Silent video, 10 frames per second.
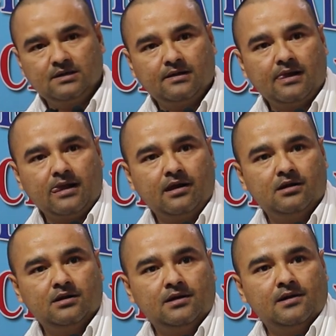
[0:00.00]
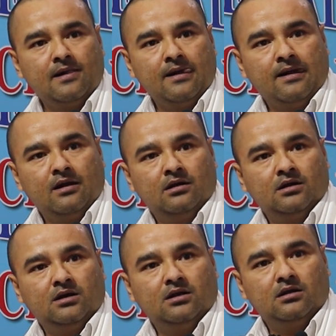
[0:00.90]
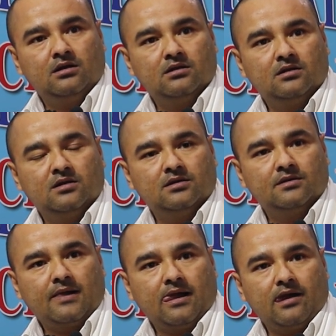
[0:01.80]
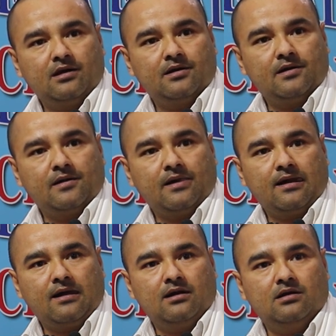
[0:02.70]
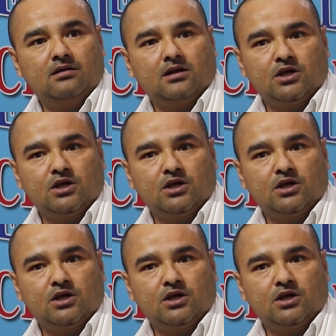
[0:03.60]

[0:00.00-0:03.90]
What do you think then the government is disregarding the people's sentiment?